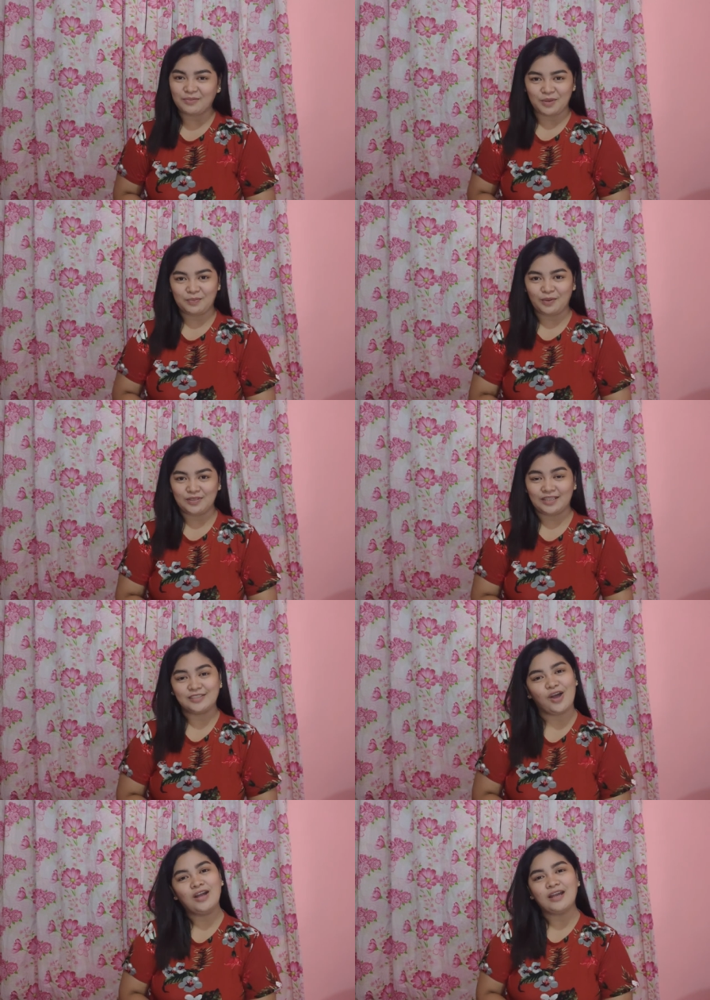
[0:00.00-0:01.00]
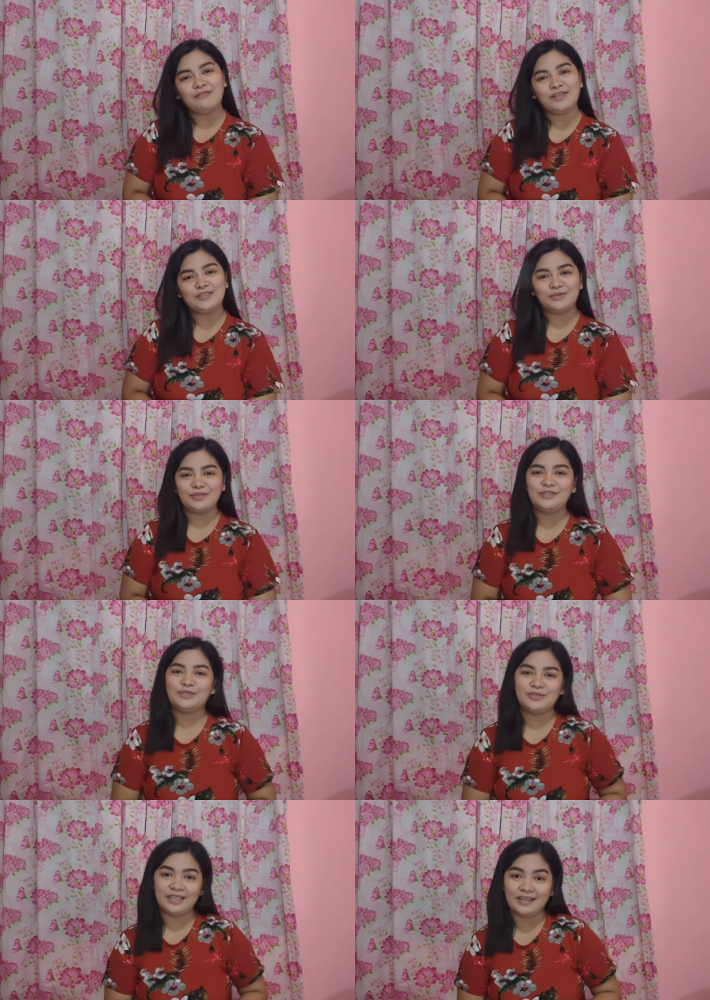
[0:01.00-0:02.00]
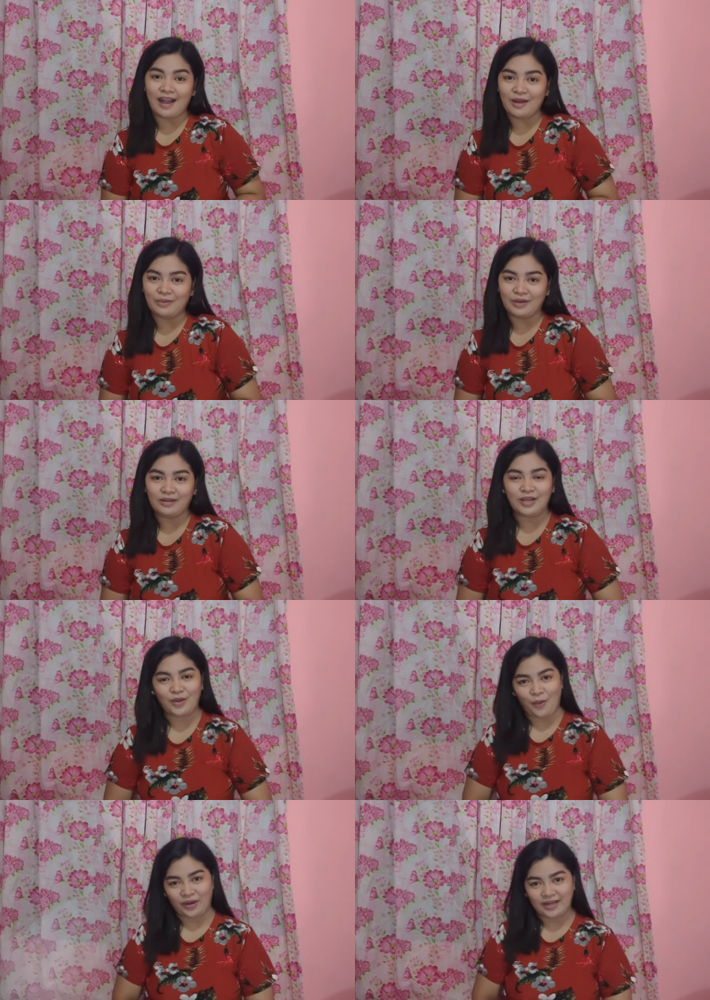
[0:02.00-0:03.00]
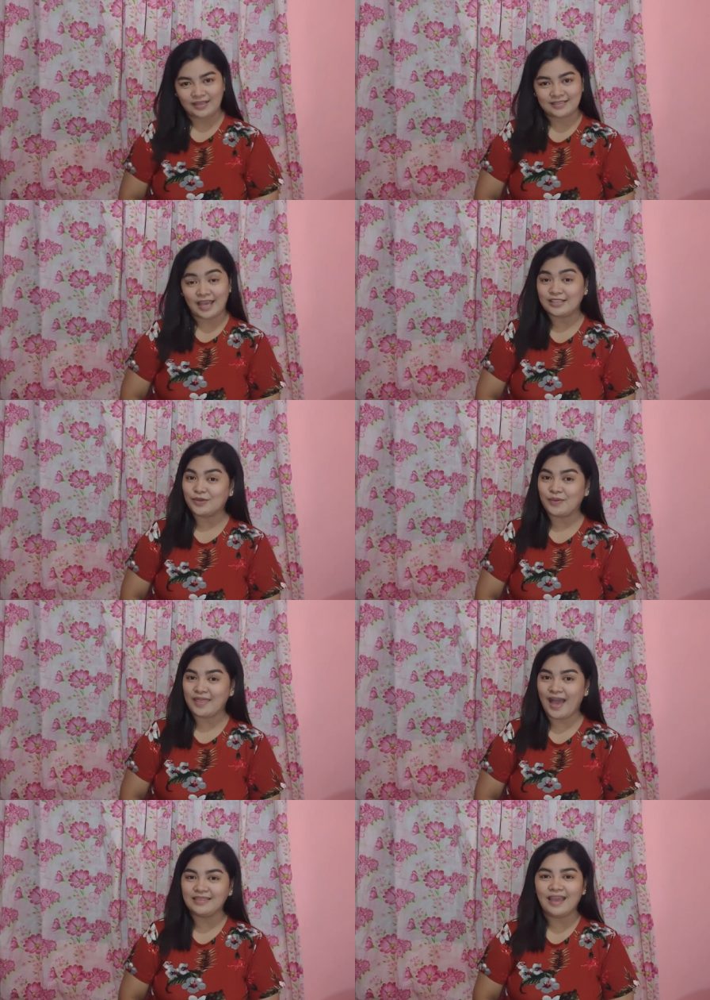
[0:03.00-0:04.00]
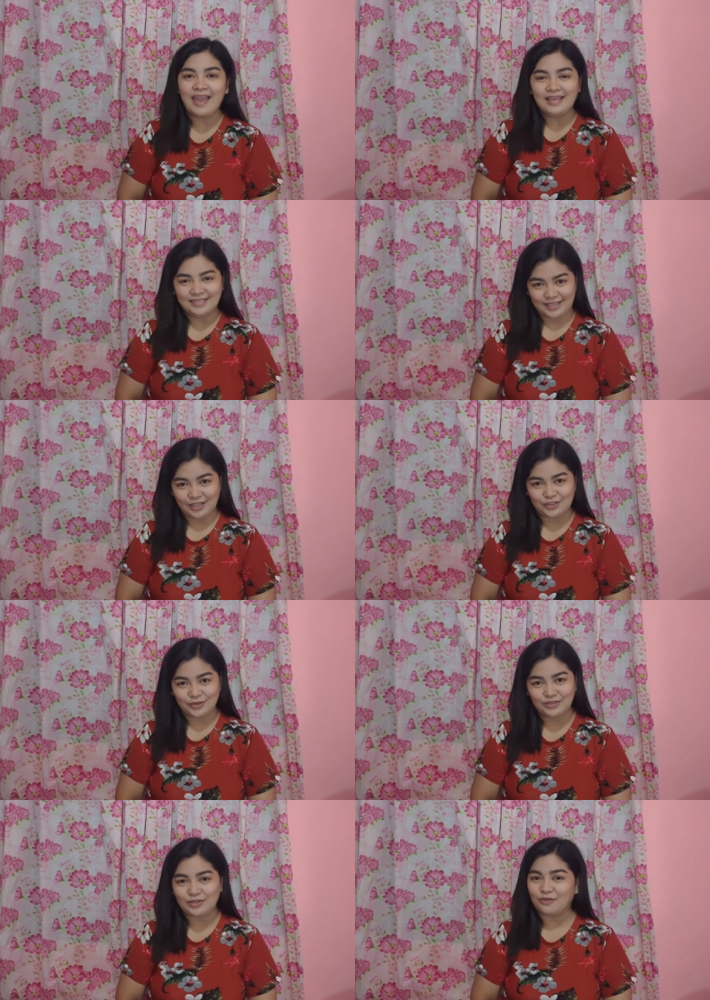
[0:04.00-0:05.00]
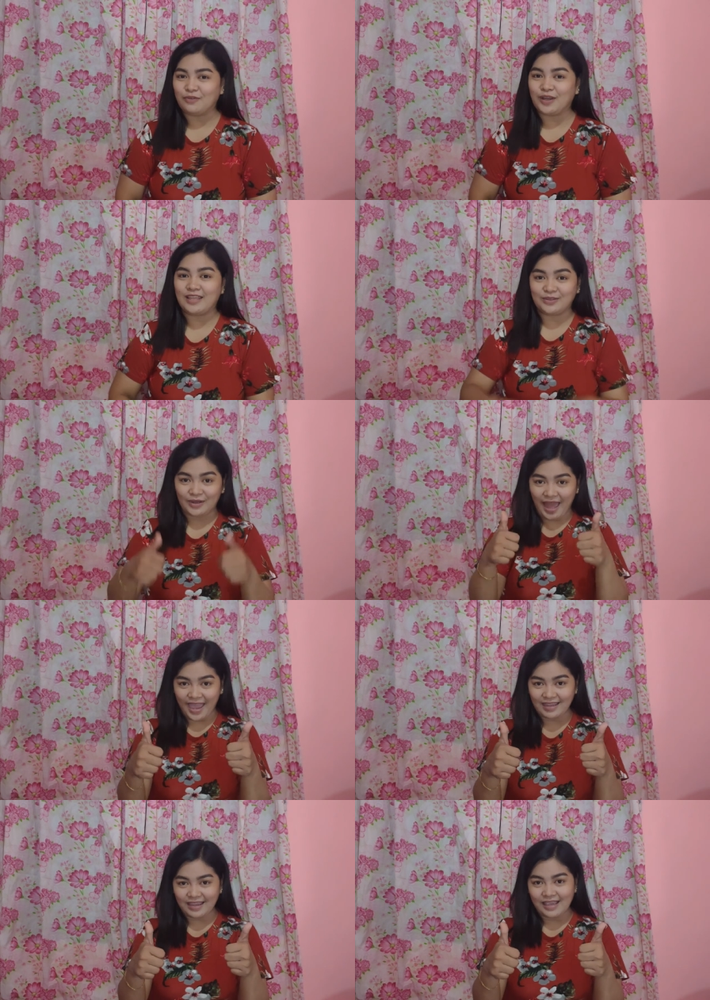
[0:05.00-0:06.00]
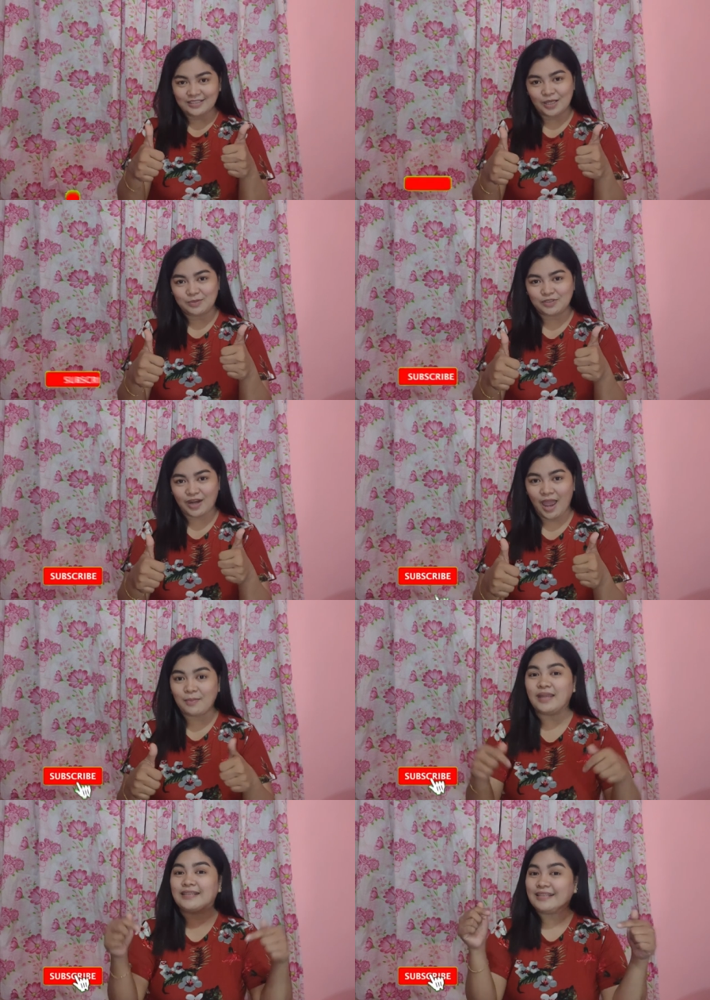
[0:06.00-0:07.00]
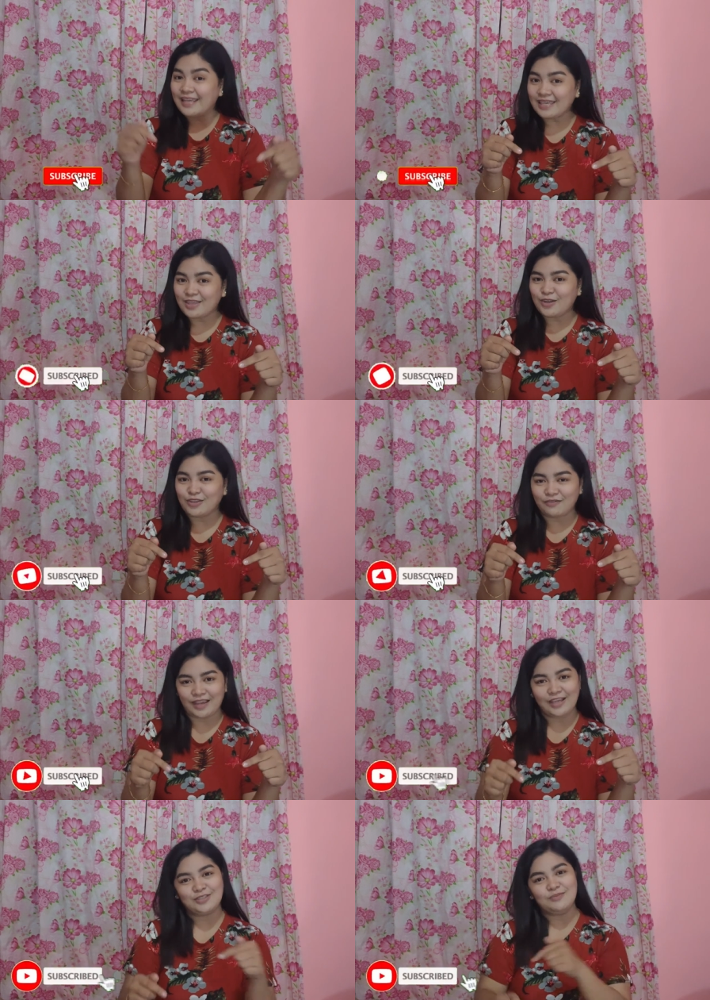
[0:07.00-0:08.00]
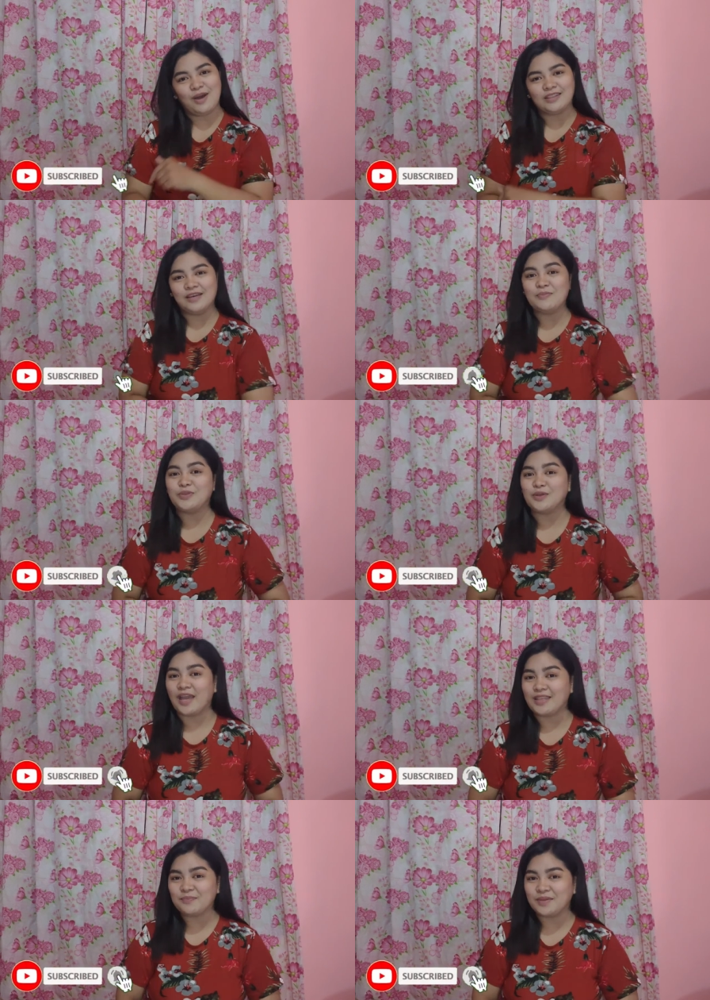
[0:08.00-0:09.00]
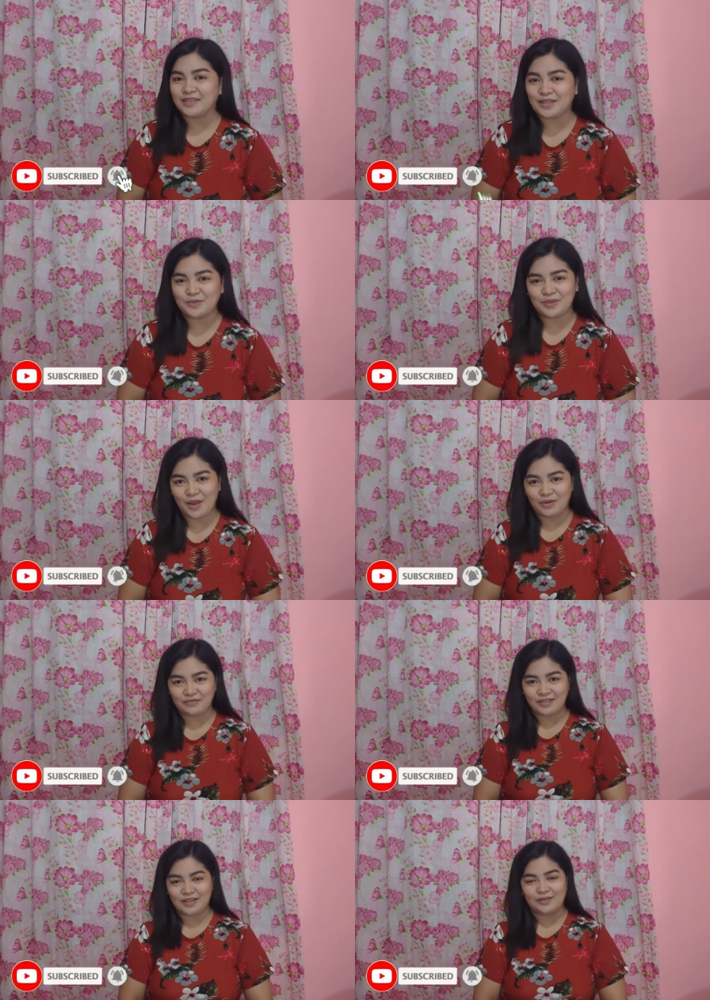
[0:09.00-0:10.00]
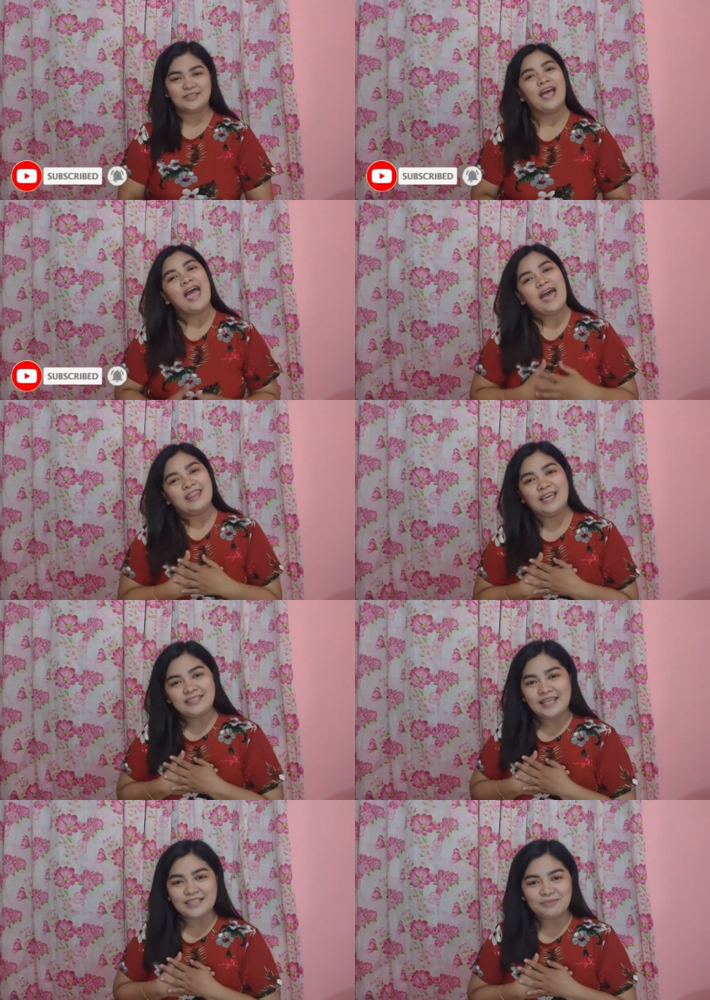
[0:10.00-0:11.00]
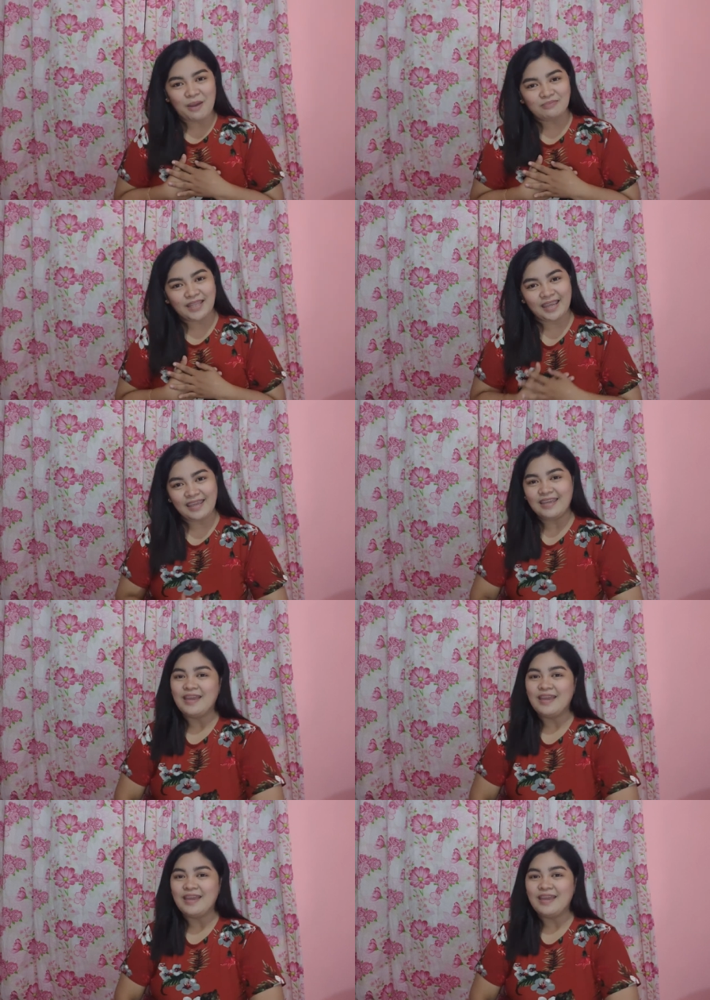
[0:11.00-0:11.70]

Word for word: I'll be posting song covers soon using our recording set. So with that, stay tuned. Don't forget to like, subscribe, and click the notification button to get updated with our videos. This is Mom D.